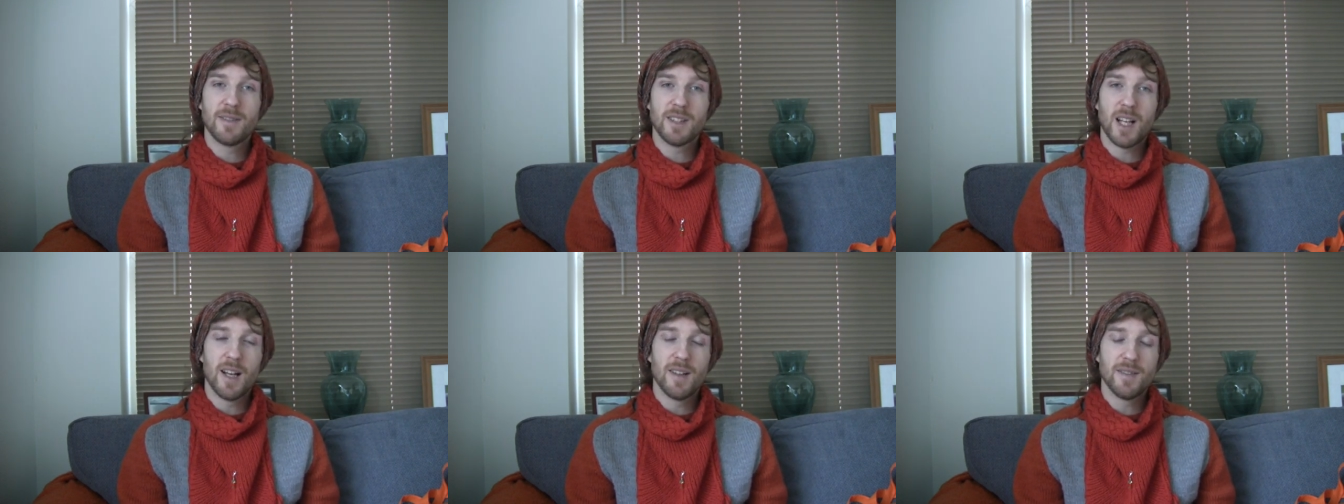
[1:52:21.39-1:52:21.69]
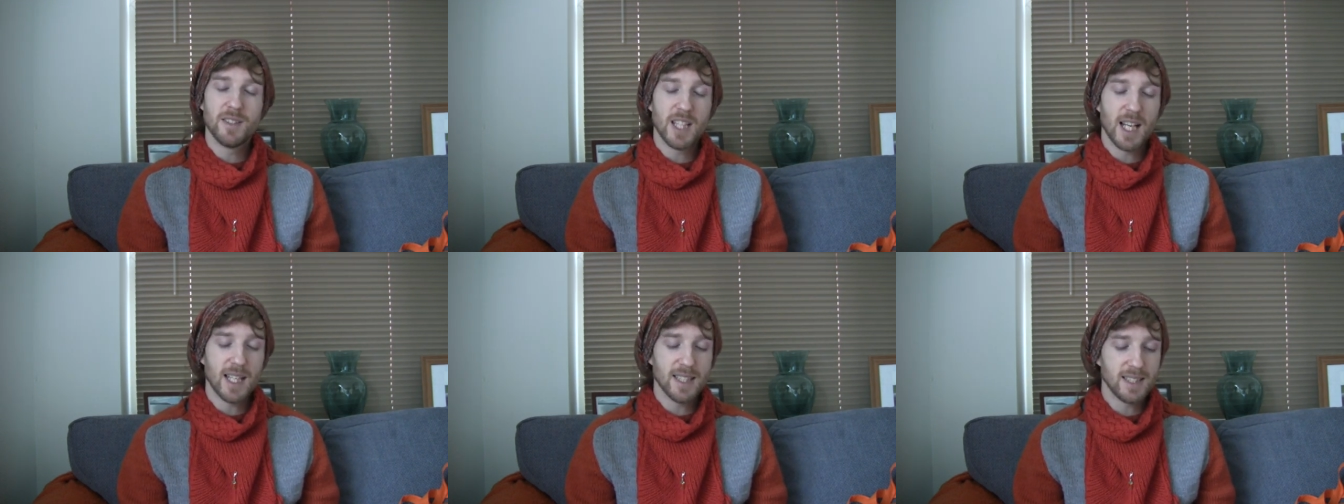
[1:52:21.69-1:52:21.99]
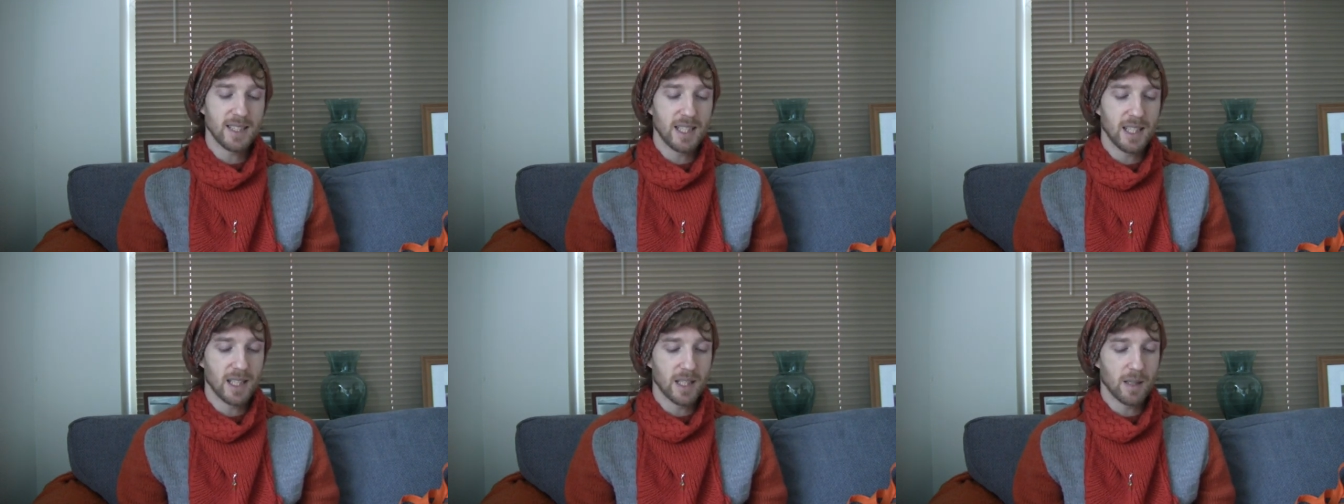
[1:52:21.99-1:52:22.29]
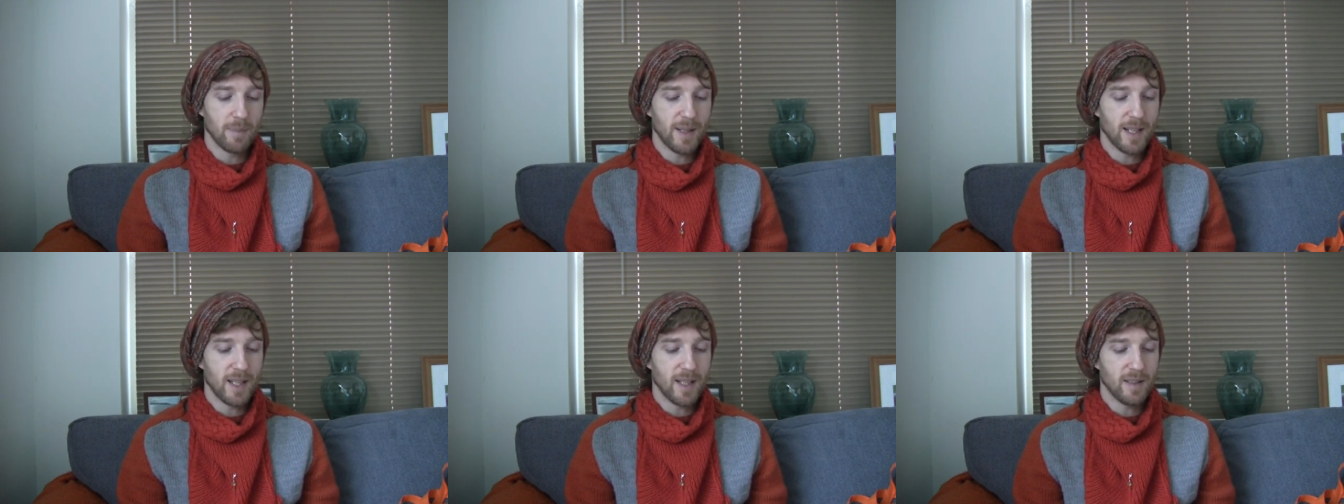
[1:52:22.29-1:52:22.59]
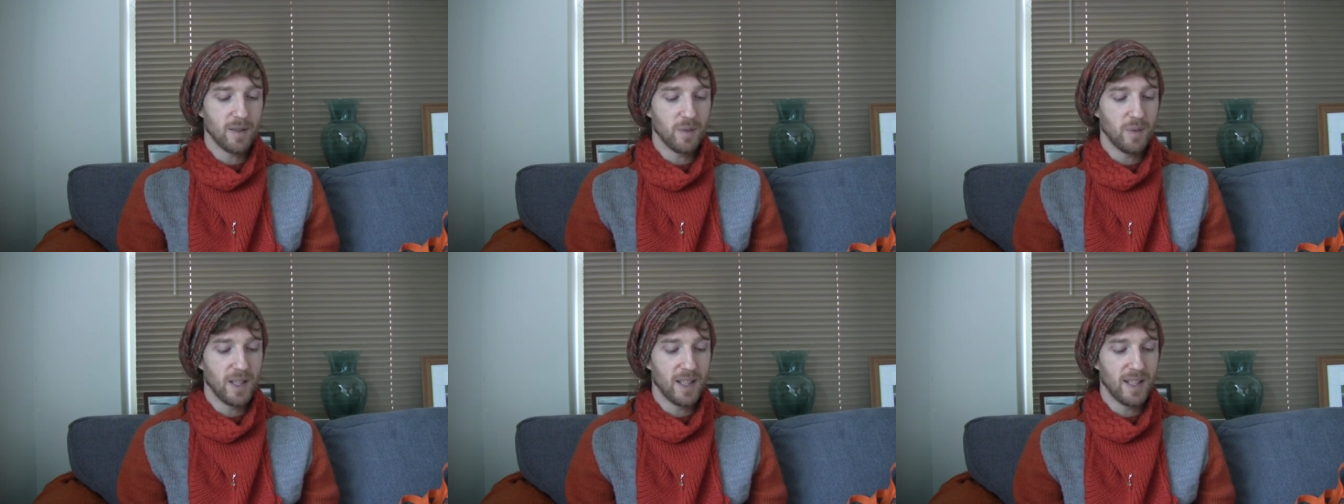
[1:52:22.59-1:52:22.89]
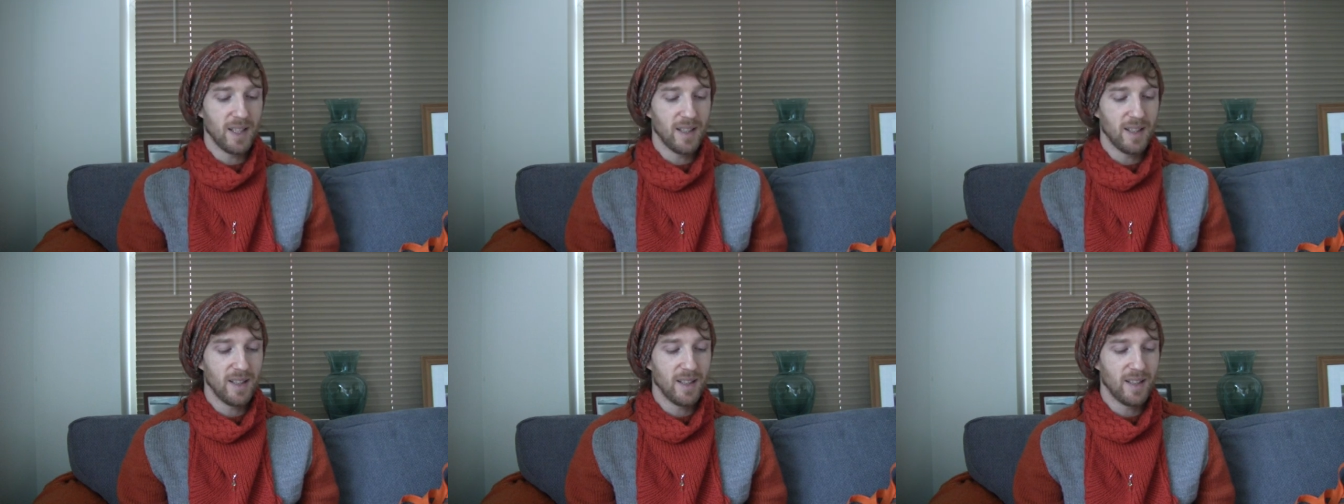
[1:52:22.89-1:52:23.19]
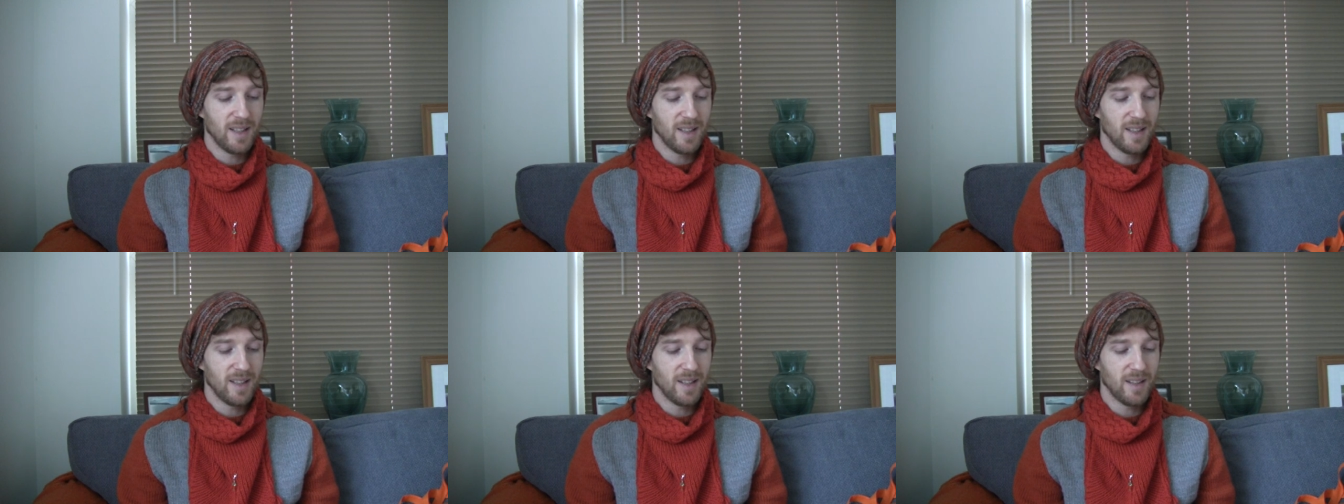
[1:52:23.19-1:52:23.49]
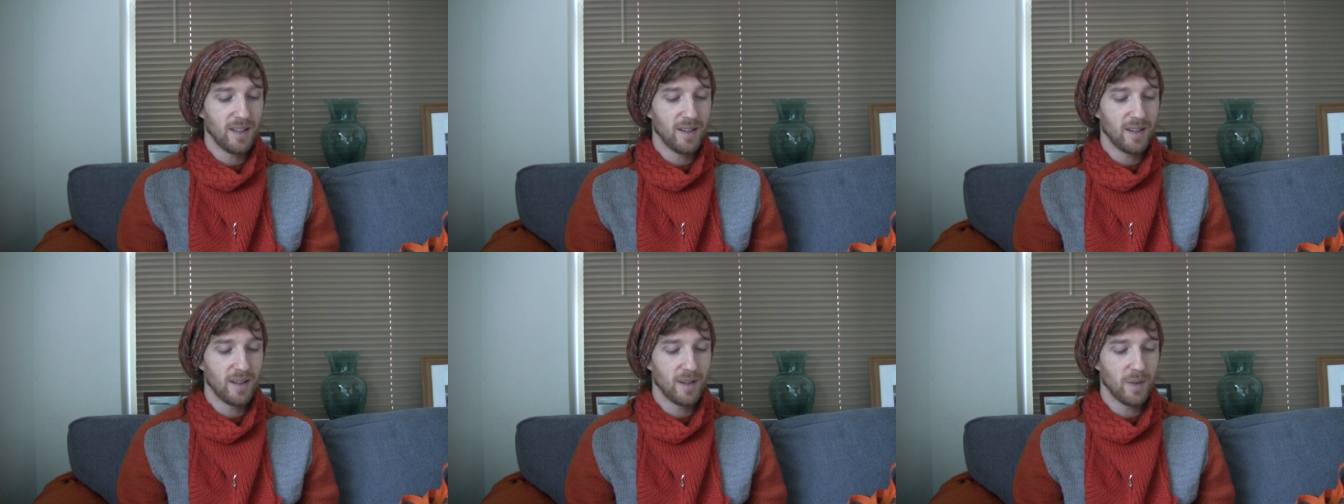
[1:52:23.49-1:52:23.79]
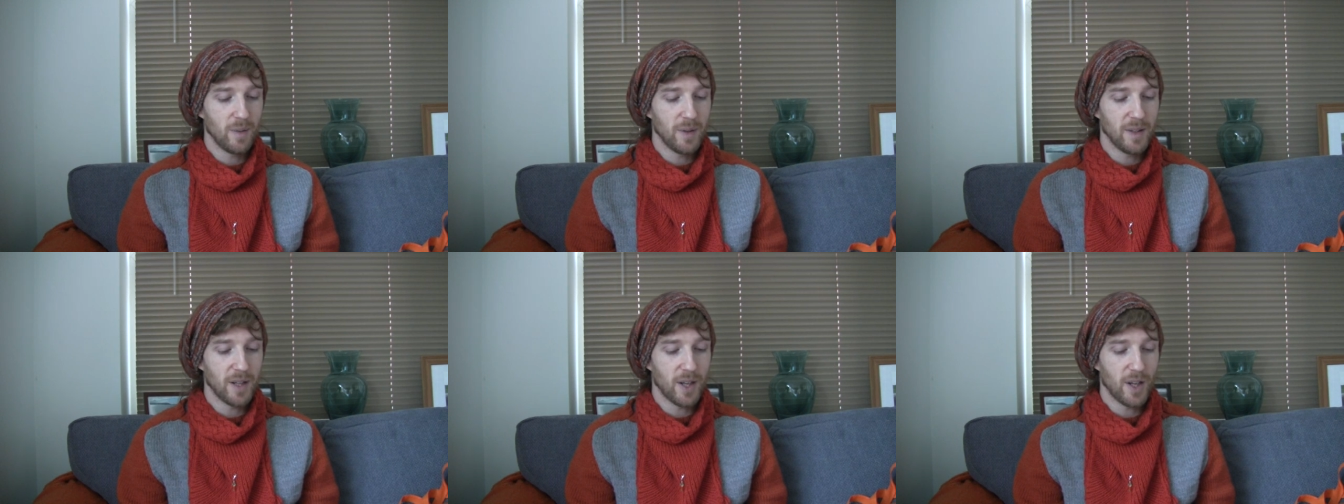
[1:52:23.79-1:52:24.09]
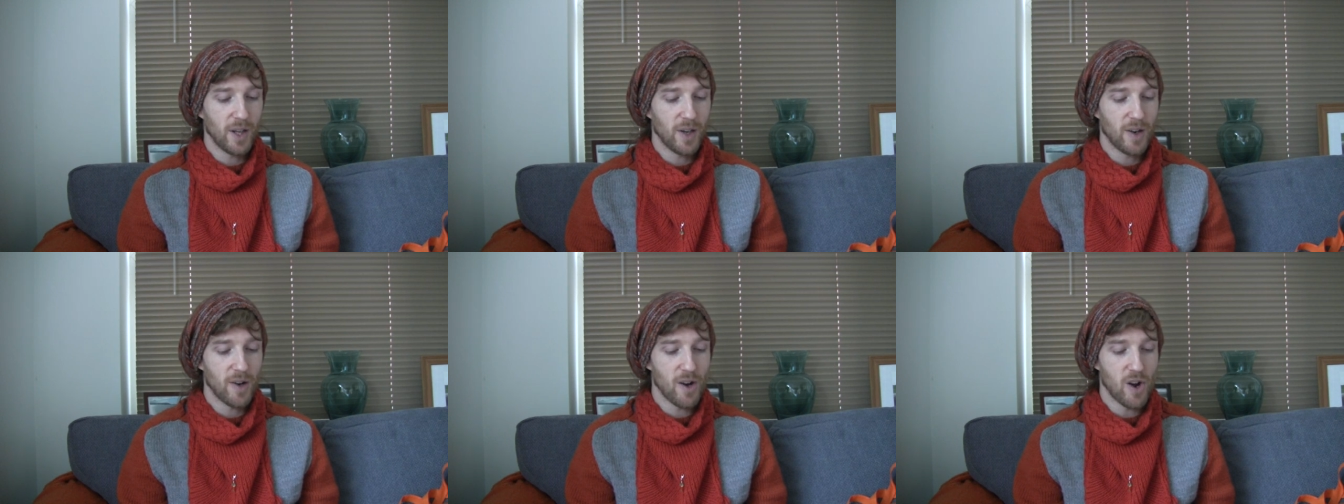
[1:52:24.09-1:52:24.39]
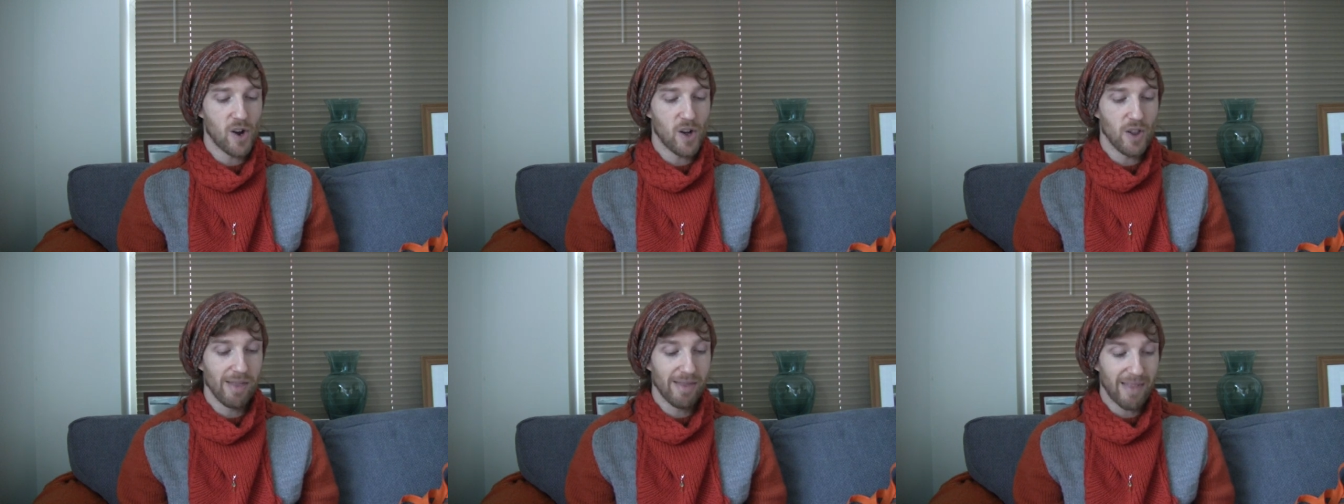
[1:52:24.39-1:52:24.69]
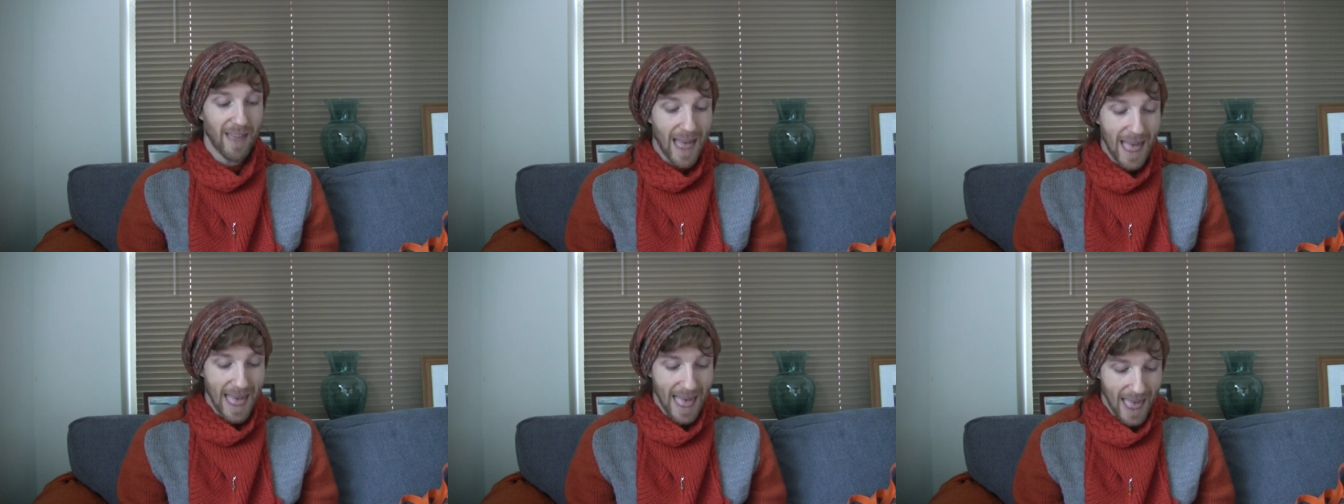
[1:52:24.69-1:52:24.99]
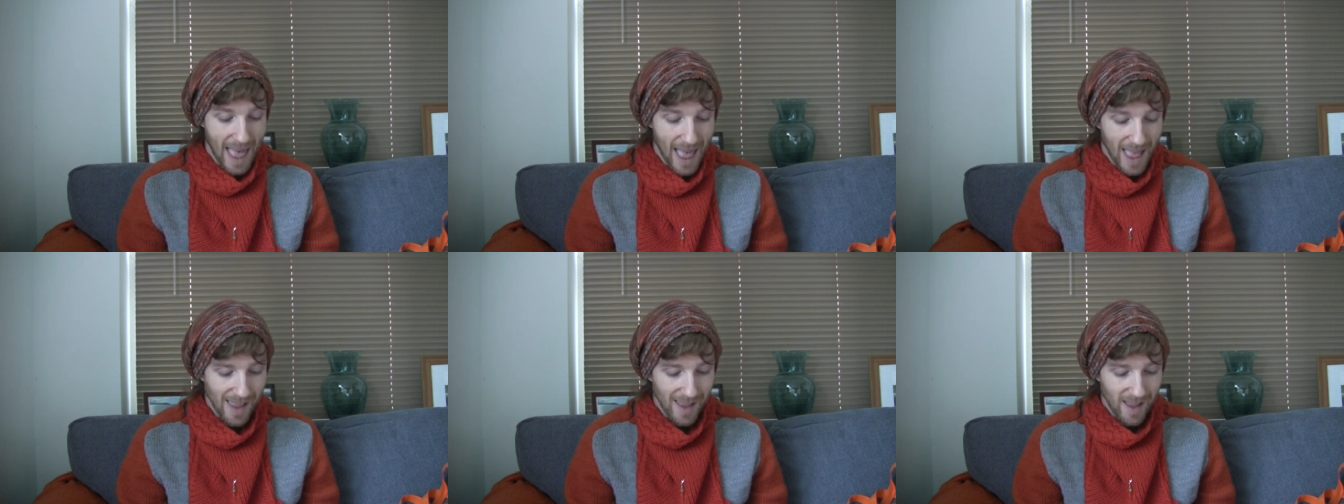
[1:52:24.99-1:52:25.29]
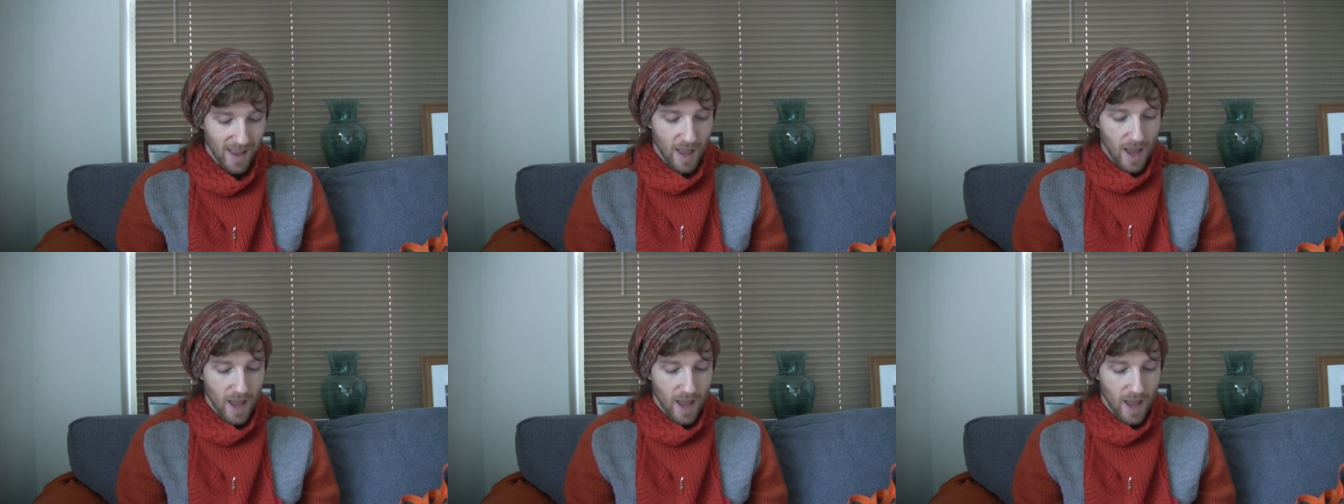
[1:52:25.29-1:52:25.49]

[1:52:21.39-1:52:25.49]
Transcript: I've chatted a little bit with her on there.